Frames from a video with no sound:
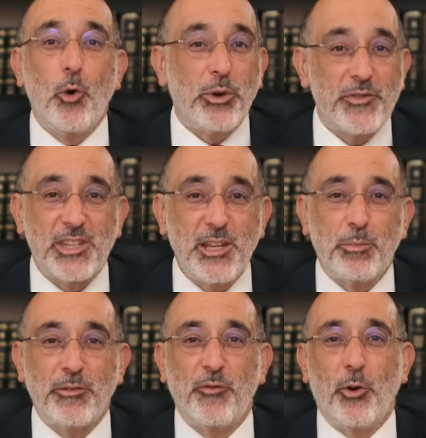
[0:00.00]
we've seen
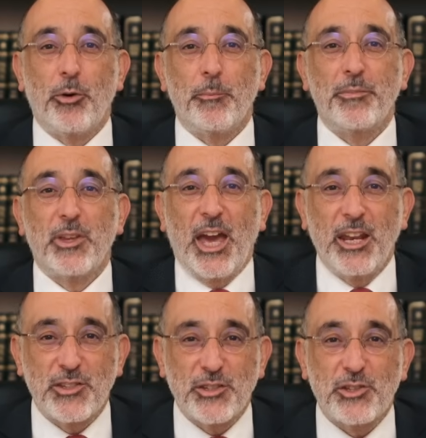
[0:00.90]
before, and
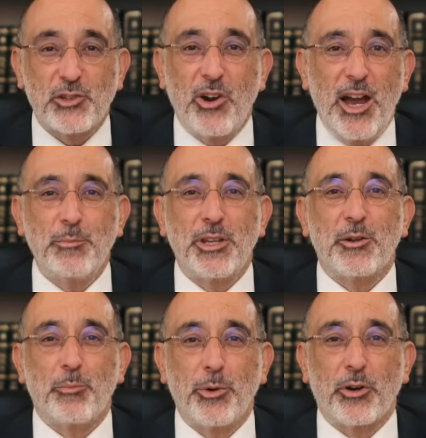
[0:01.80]
it's described in
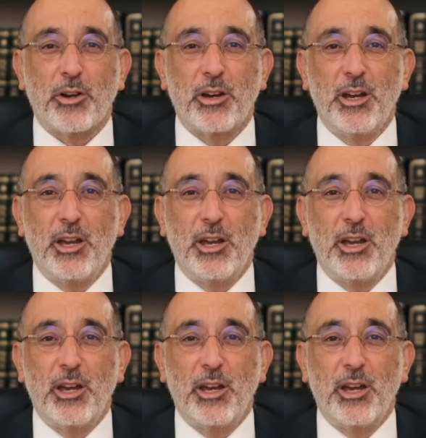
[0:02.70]
a book